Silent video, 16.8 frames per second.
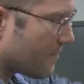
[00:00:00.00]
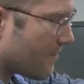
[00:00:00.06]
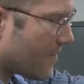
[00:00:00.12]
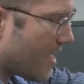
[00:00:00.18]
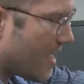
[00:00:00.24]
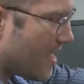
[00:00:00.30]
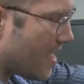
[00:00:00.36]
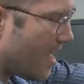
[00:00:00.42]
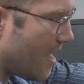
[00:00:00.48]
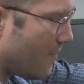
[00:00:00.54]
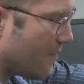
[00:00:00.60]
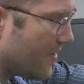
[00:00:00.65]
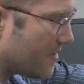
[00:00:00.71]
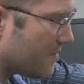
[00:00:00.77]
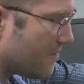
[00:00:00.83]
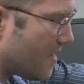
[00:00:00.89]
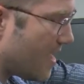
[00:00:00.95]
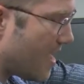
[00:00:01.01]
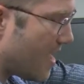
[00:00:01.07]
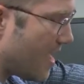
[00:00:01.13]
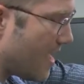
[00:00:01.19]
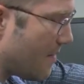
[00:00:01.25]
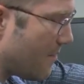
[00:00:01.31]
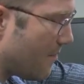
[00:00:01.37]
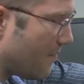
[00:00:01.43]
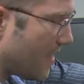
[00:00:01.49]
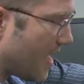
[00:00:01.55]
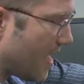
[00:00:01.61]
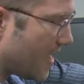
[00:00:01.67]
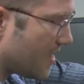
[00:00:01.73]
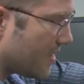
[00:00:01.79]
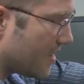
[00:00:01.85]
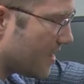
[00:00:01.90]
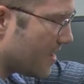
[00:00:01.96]
and I'll put my
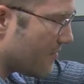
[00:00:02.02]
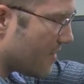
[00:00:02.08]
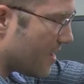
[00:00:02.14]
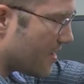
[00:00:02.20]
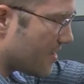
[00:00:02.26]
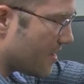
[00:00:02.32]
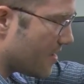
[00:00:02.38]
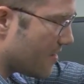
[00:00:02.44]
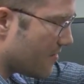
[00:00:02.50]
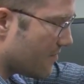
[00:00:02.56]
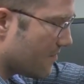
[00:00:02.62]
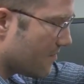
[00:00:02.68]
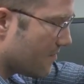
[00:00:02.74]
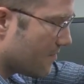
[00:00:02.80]
black lead right there,